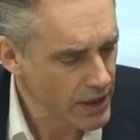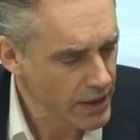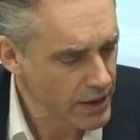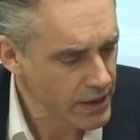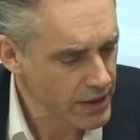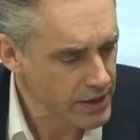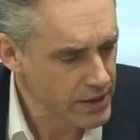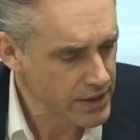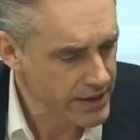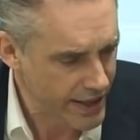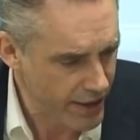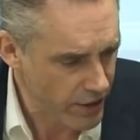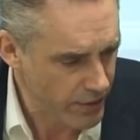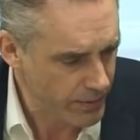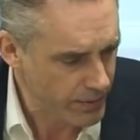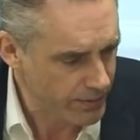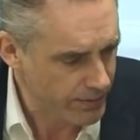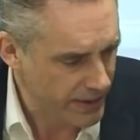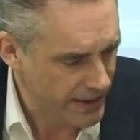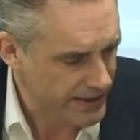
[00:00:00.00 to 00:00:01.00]
this
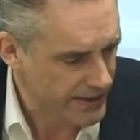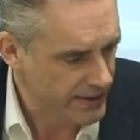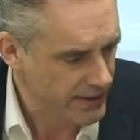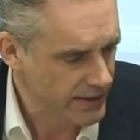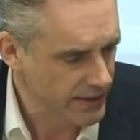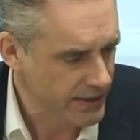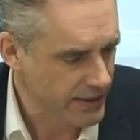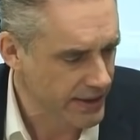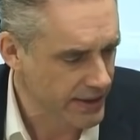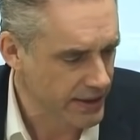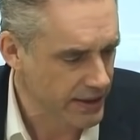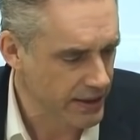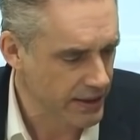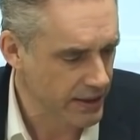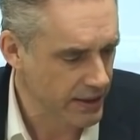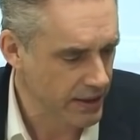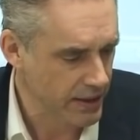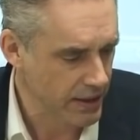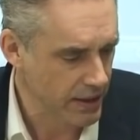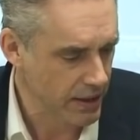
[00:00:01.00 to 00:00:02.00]
terrible puzzle that
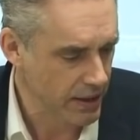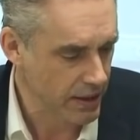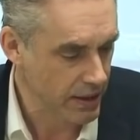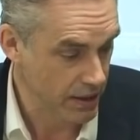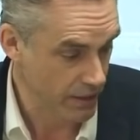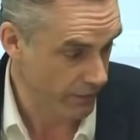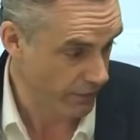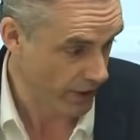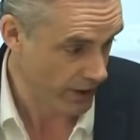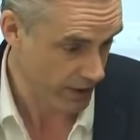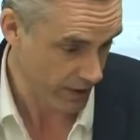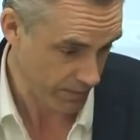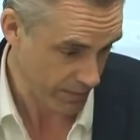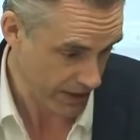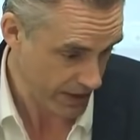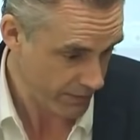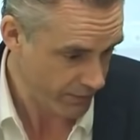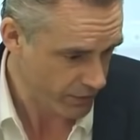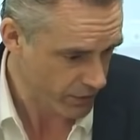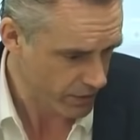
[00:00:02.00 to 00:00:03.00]
confronted
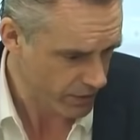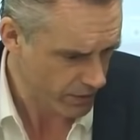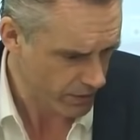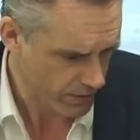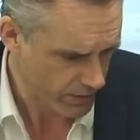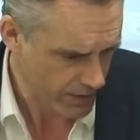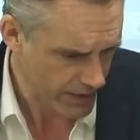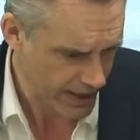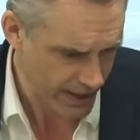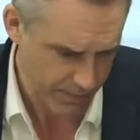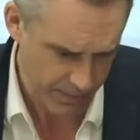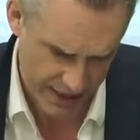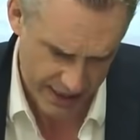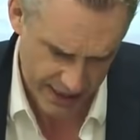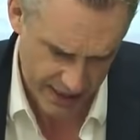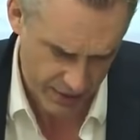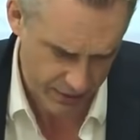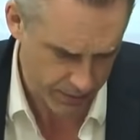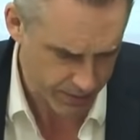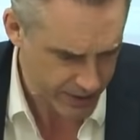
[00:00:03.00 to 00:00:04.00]
me and
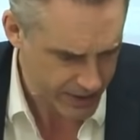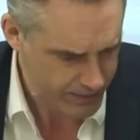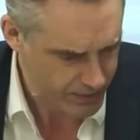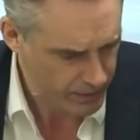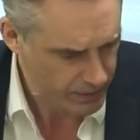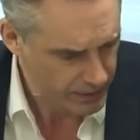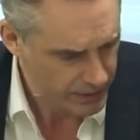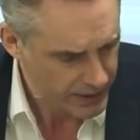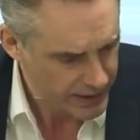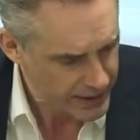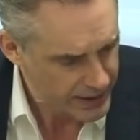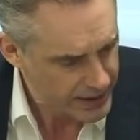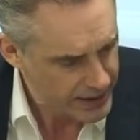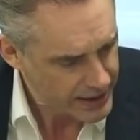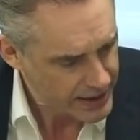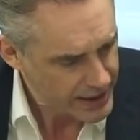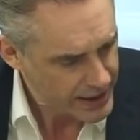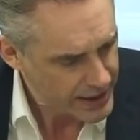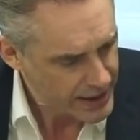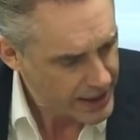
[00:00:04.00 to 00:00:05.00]
many other people
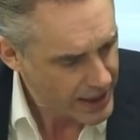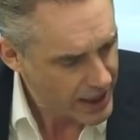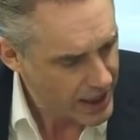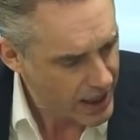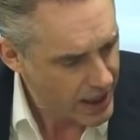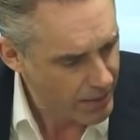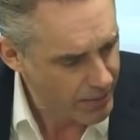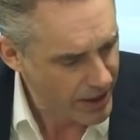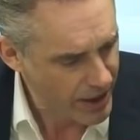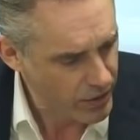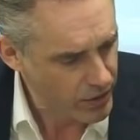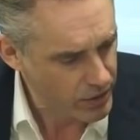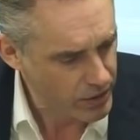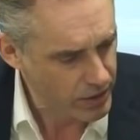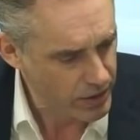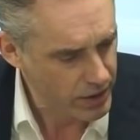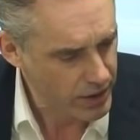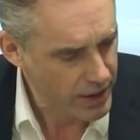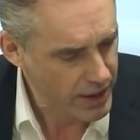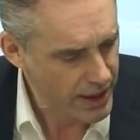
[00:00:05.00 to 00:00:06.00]
about
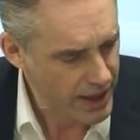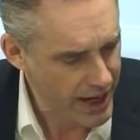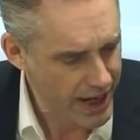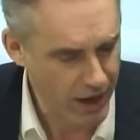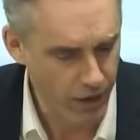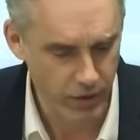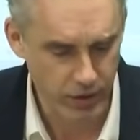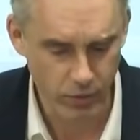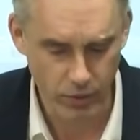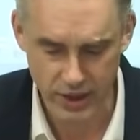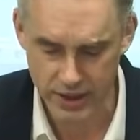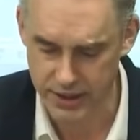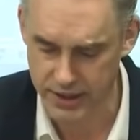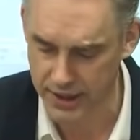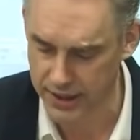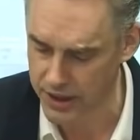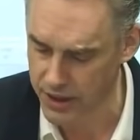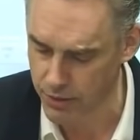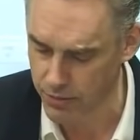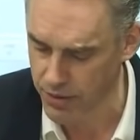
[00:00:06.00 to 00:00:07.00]
how it was
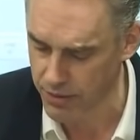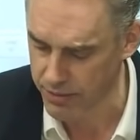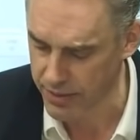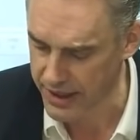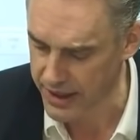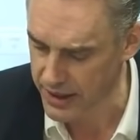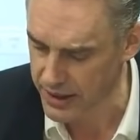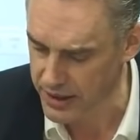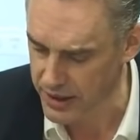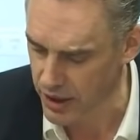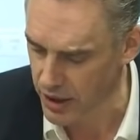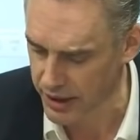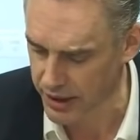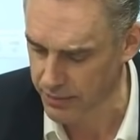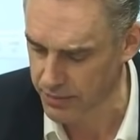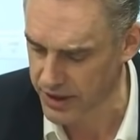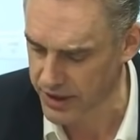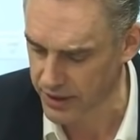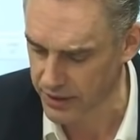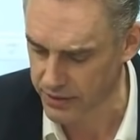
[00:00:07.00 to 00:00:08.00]
that human beings got
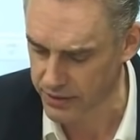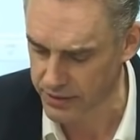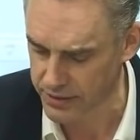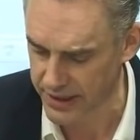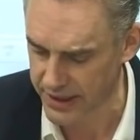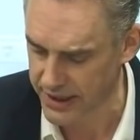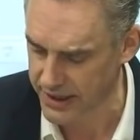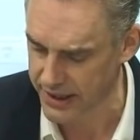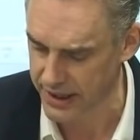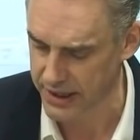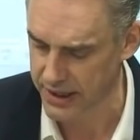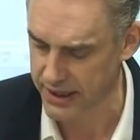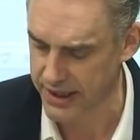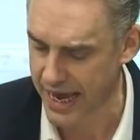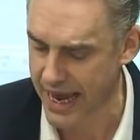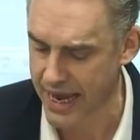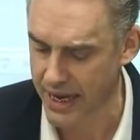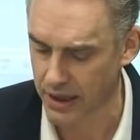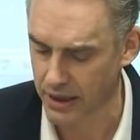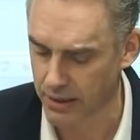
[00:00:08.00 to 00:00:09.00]
themselves in such a
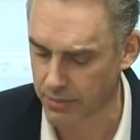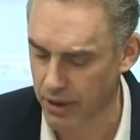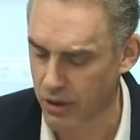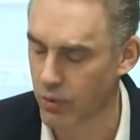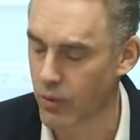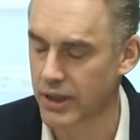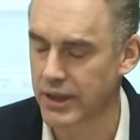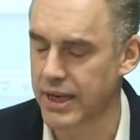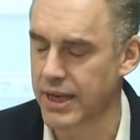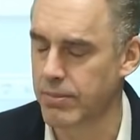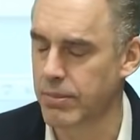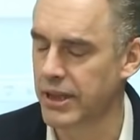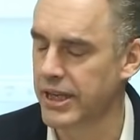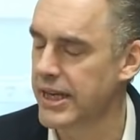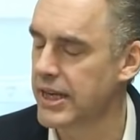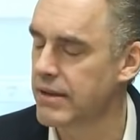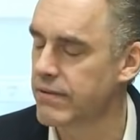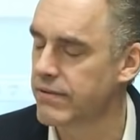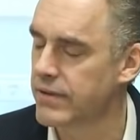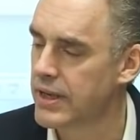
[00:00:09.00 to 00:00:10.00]
tangle about what they
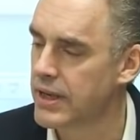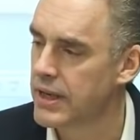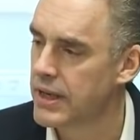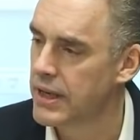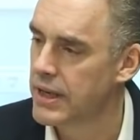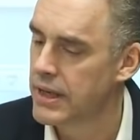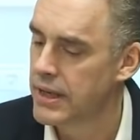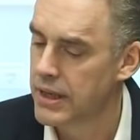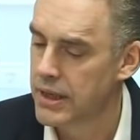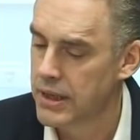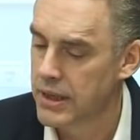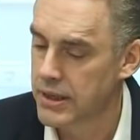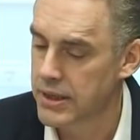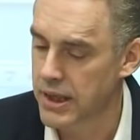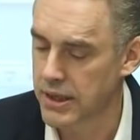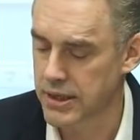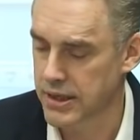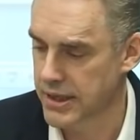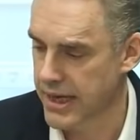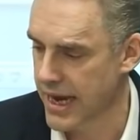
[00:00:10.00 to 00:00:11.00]
believed.
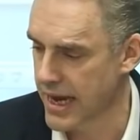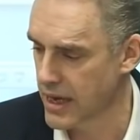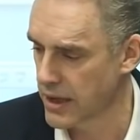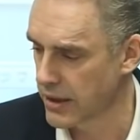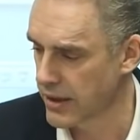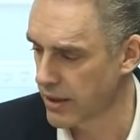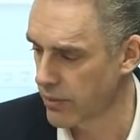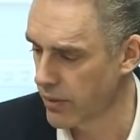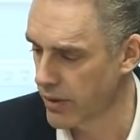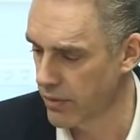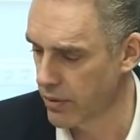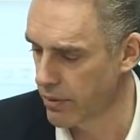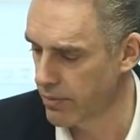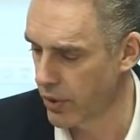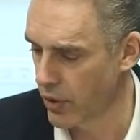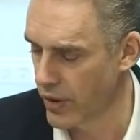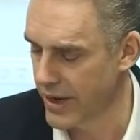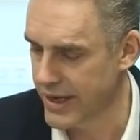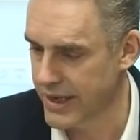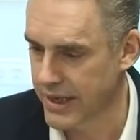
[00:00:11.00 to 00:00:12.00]
Such a tangle that we were
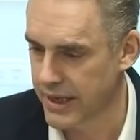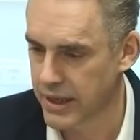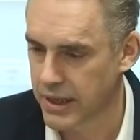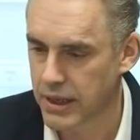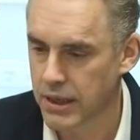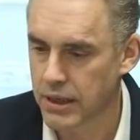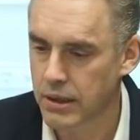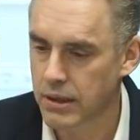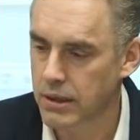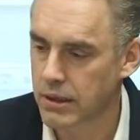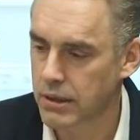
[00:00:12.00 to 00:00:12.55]
pointing